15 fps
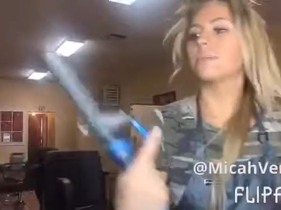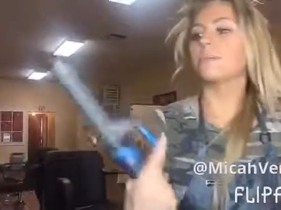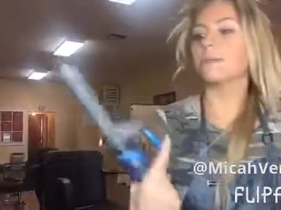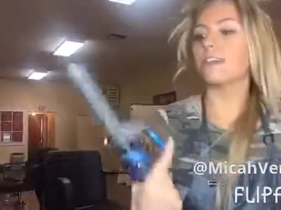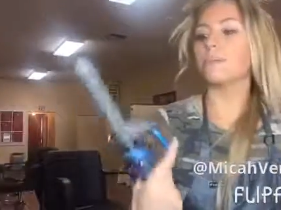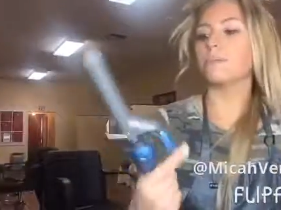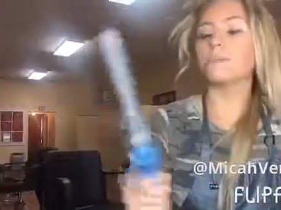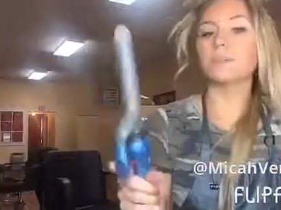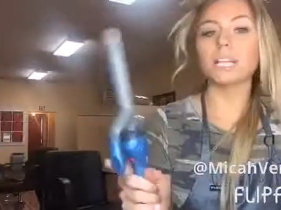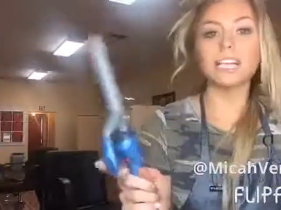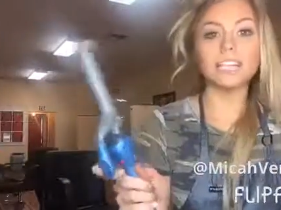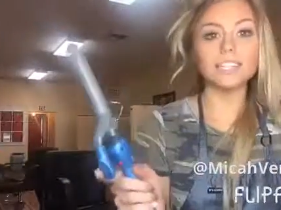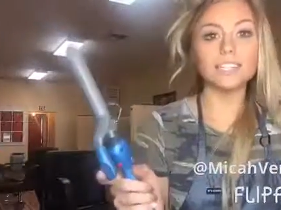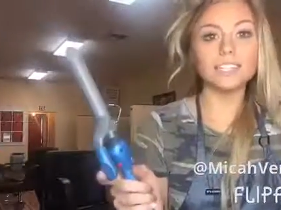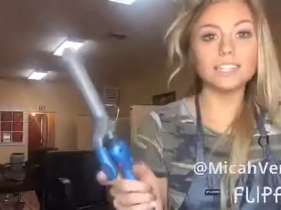the Baby
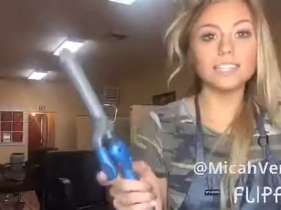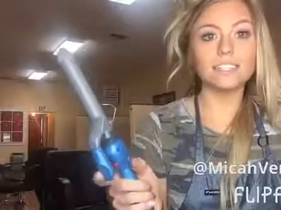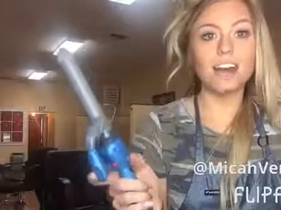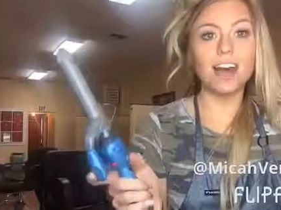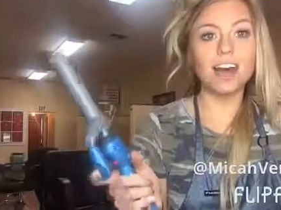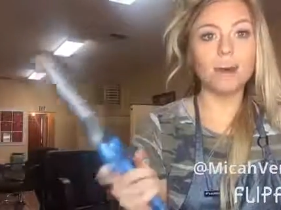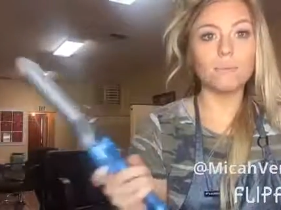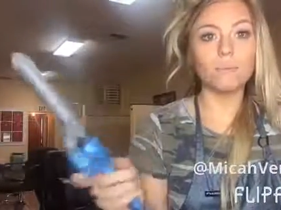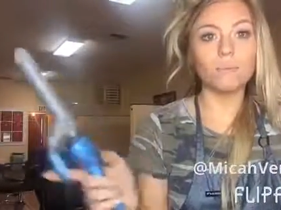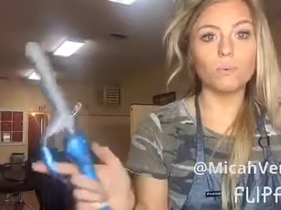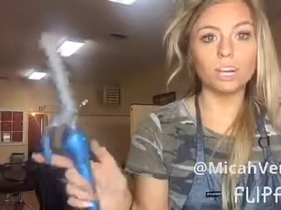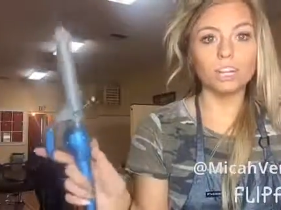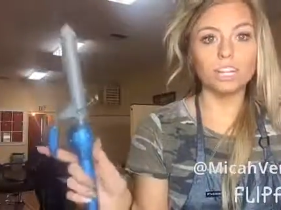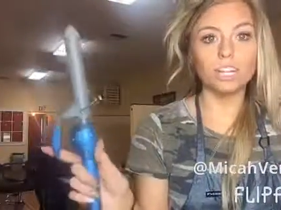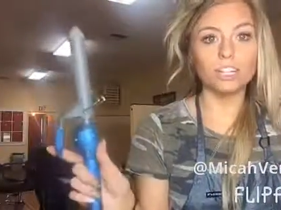Bliss um,
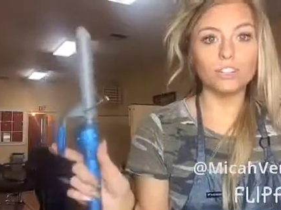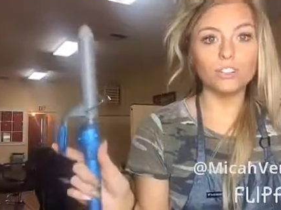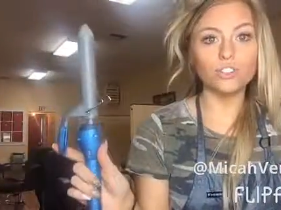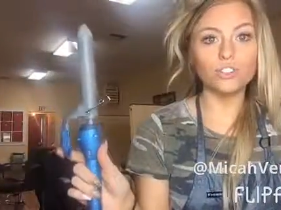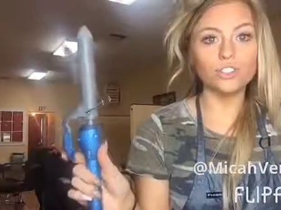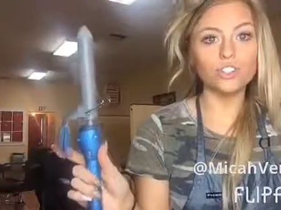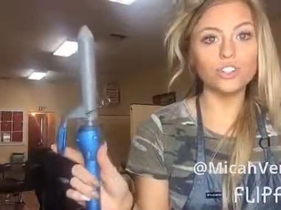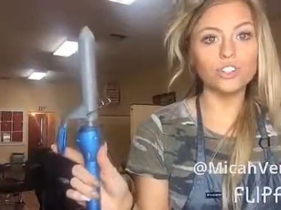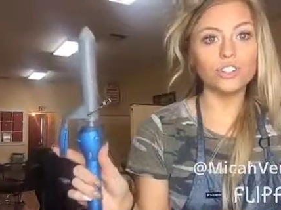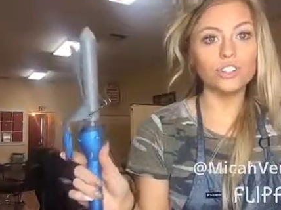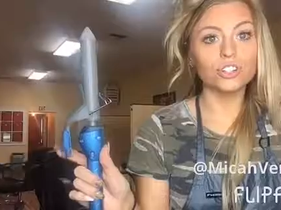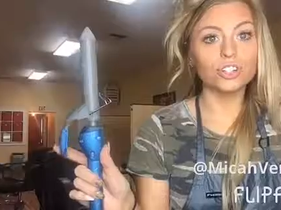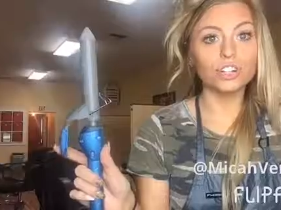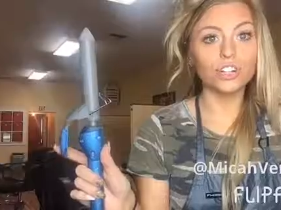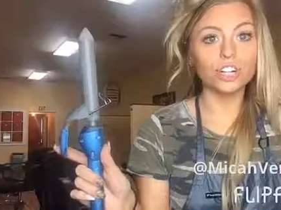one inch
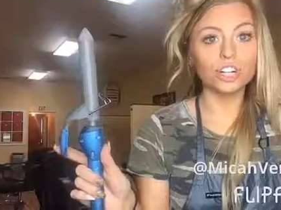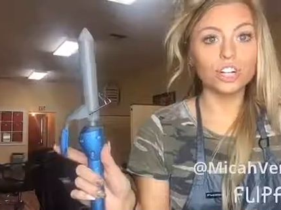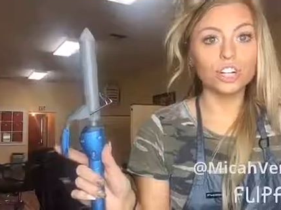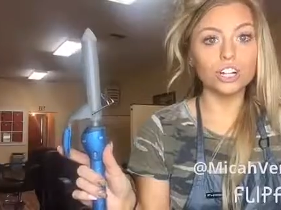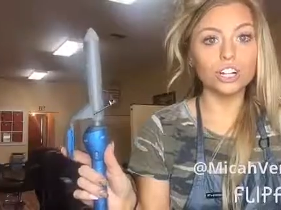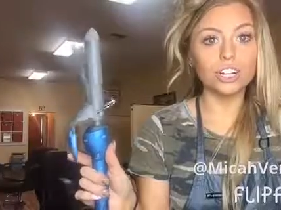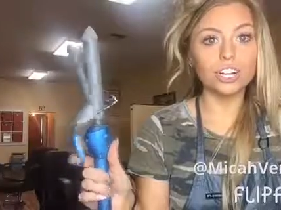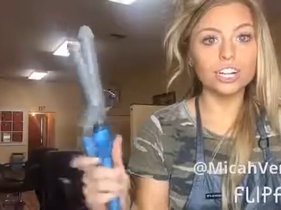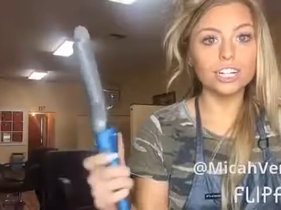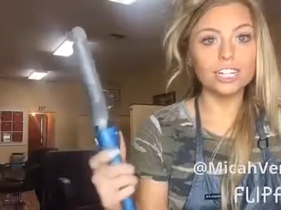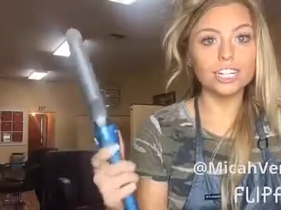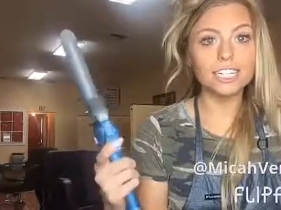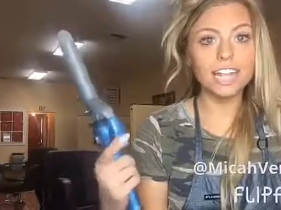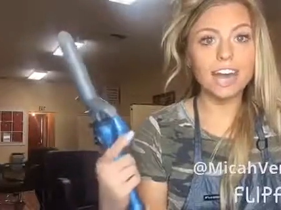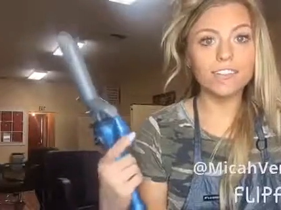curler and it
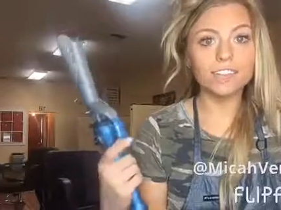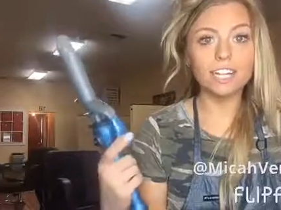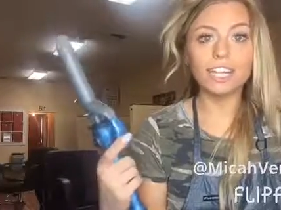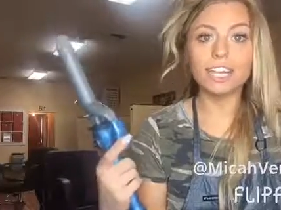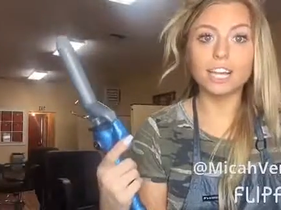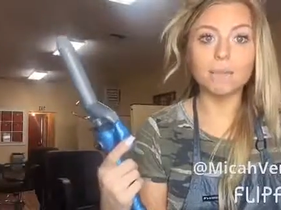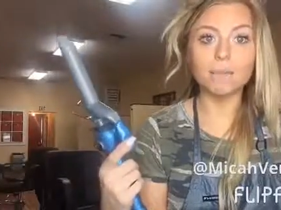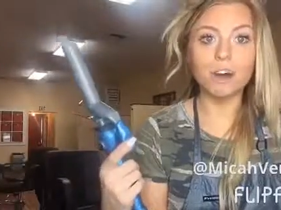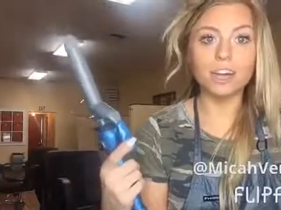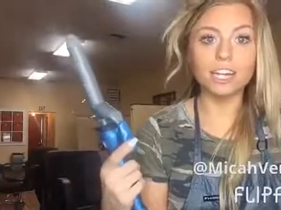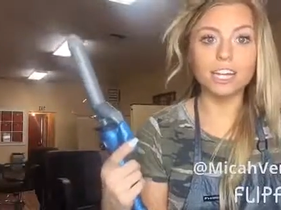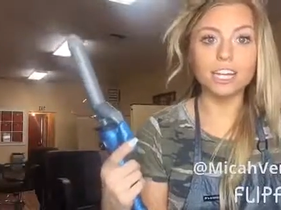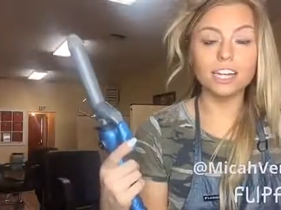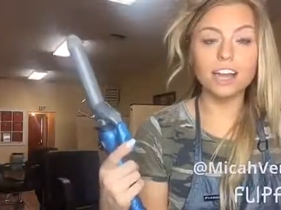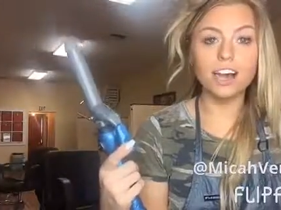does have a clamp on
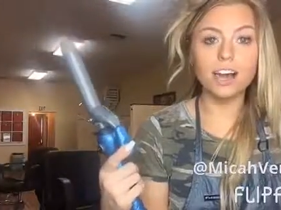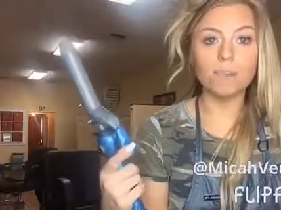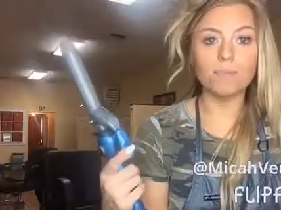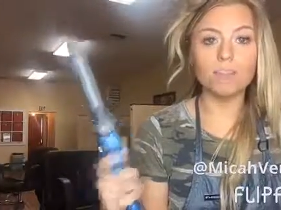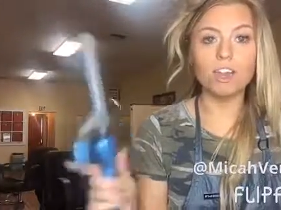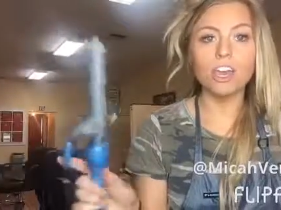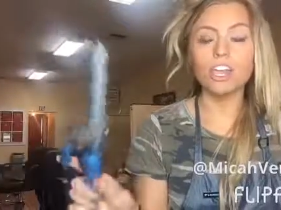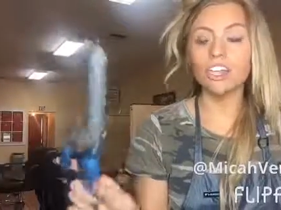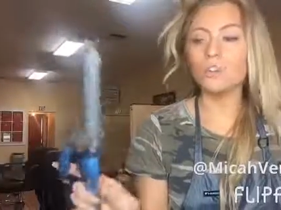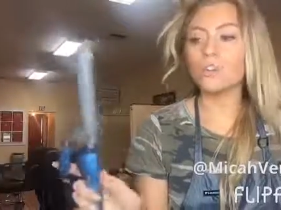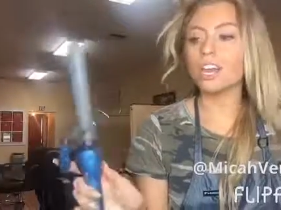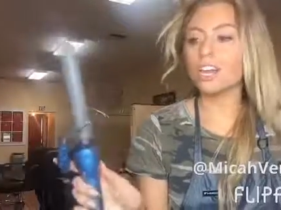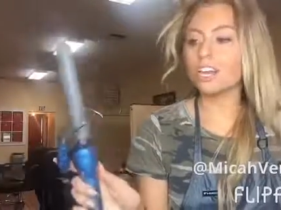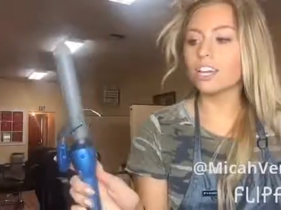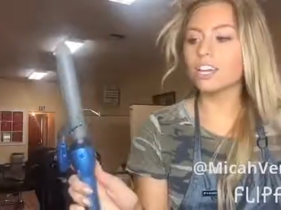it. Um, you
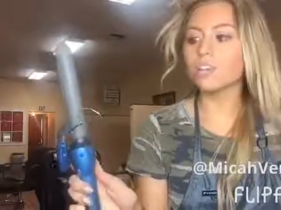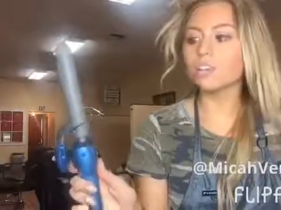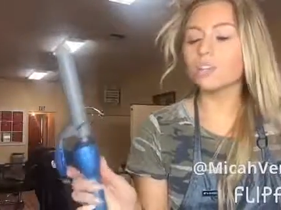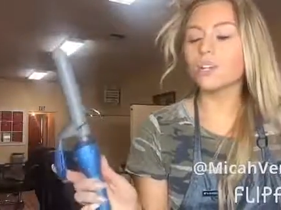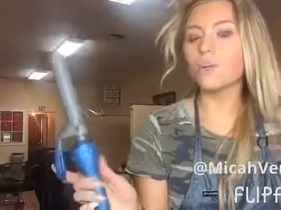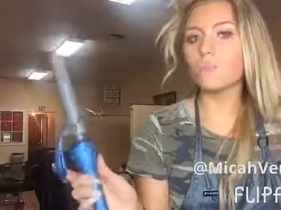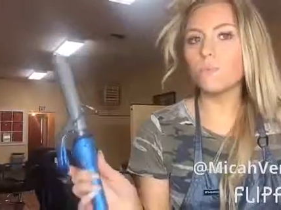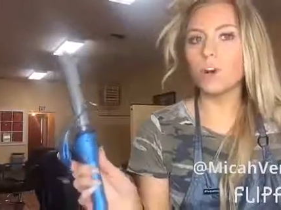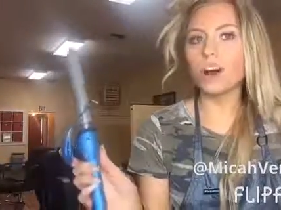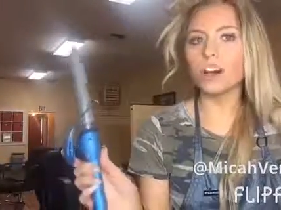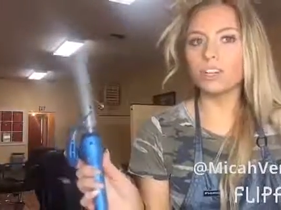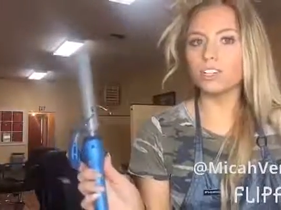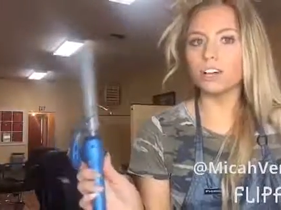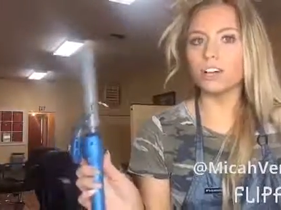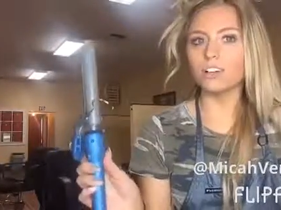can use a
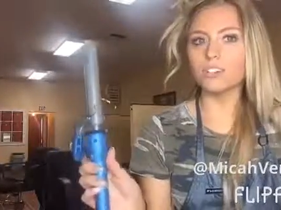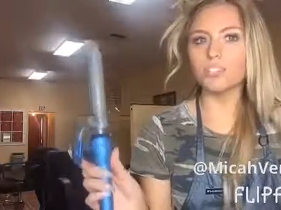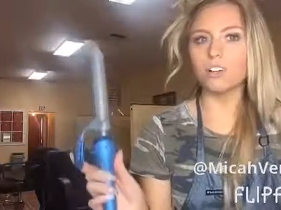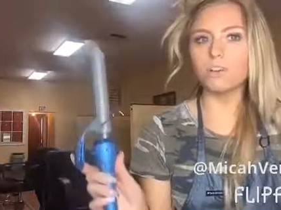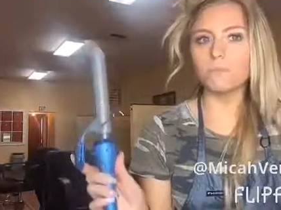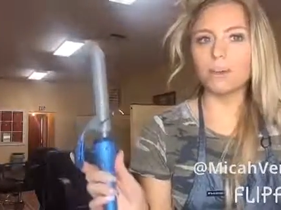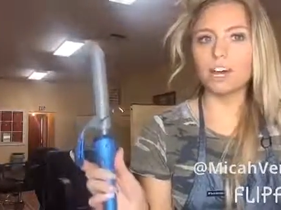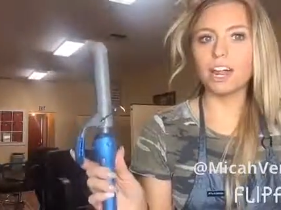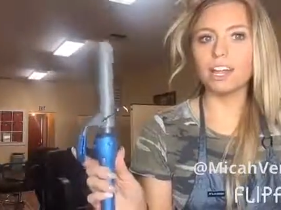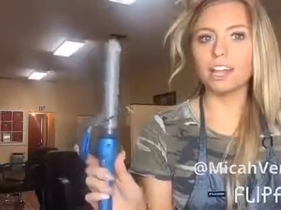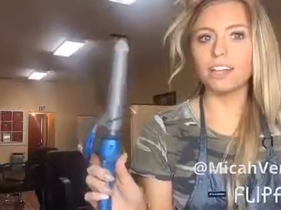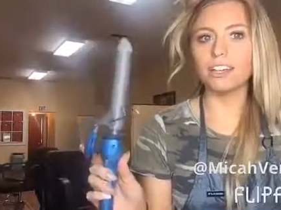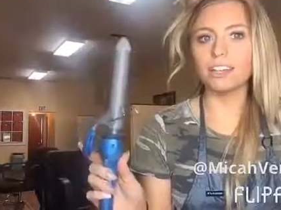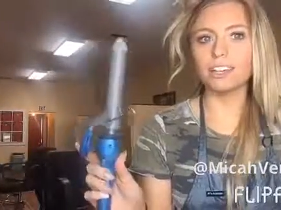wand also, but I kind of